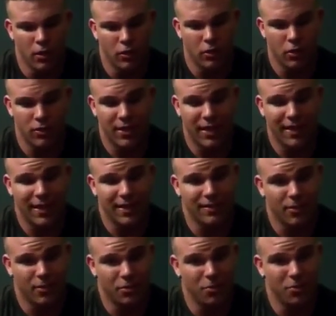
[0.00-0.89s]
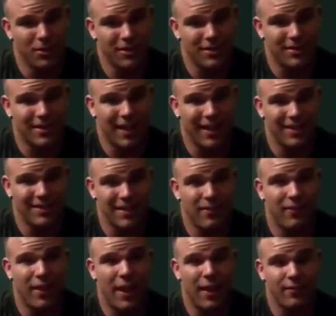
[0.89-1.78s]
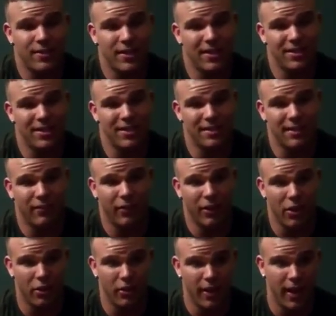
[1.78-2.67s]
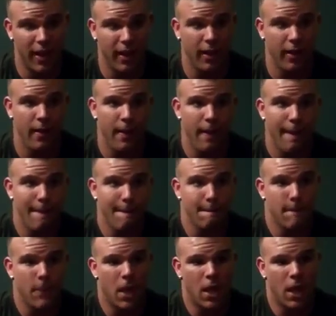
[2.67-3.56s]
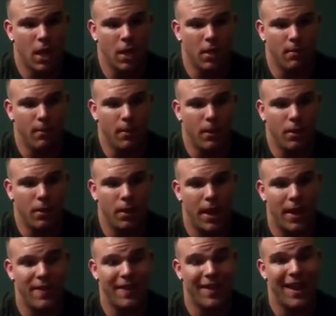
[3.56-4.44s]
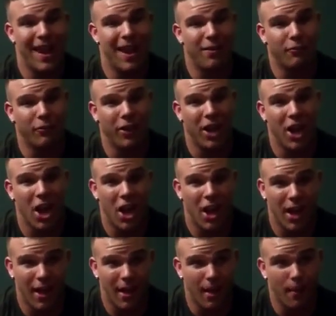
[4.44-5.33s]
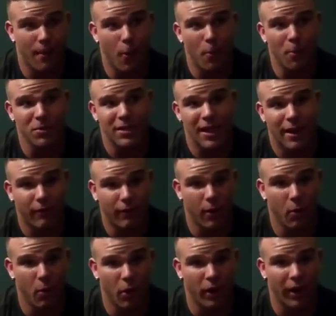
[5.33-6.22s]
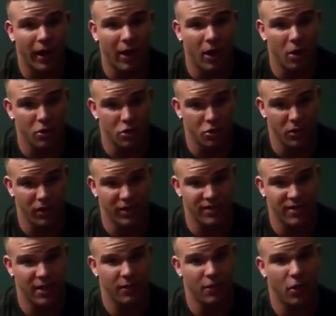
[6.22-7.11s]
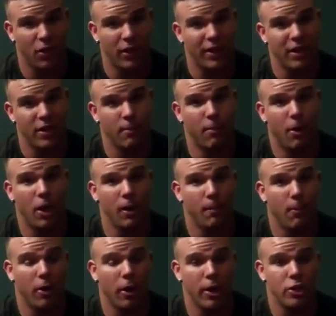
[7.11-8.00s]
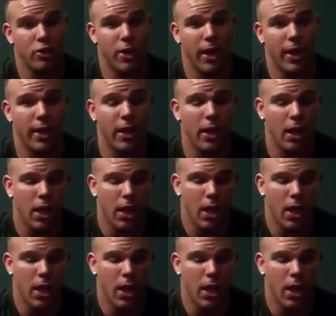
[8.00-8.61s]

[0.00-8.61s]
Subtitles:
So saying that, so I was doing this like 7.5 cc's every other day, and then almost every workout I was shooting synthol into the body part I train.